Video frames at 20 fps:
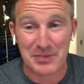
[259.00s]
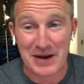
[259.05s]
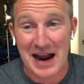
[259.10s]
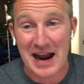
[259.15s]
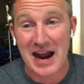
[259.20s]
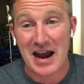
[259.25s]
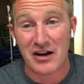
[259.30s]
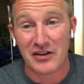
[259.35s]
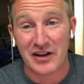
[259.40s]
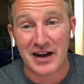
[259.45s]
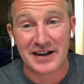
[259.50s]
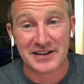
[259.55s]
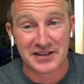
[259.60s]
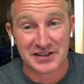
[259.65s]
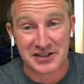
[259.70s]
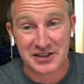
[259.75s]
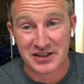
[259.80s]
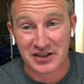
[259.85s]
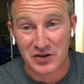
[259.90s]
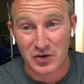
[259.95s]
I, I, outlined
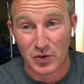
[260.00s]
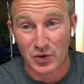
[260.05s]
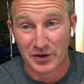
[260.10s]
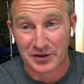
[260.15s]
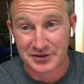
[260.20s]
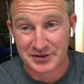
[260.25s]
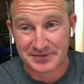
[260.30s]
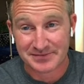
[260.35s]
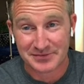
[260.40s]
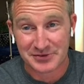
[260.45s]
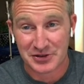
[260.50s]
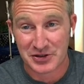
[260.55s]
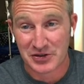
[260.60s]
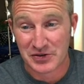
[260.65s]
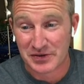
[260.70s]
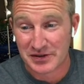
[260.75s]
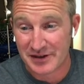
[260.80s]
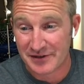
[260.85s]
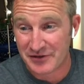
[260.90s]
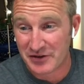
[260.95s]
this in a course.
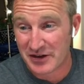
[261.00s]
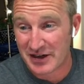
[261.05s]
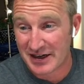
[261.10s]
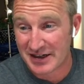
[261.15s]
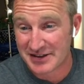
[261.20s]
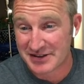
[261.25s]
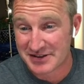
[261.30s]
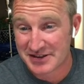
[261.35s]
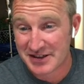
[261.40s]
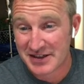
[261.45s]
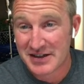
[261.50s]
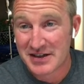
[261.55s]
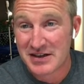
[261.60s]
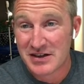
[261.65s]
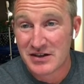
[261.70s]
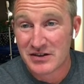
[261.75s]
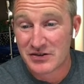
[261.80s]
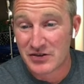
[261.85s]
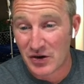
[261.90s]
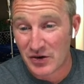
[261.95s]
So if you guys
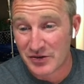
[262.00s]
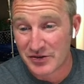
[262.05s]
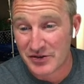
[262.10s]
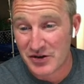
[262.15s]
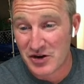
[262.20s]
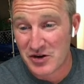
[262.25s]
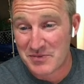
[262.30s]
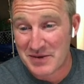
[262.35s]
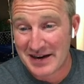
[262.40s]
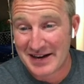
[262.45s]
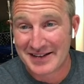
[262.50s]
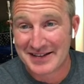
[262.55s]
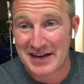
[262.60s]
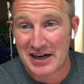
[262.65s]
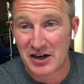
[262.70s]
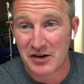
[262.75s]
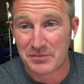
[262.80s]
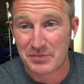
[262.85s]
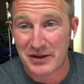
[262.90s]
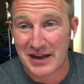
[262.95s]
don't know my
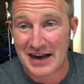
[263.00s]
entire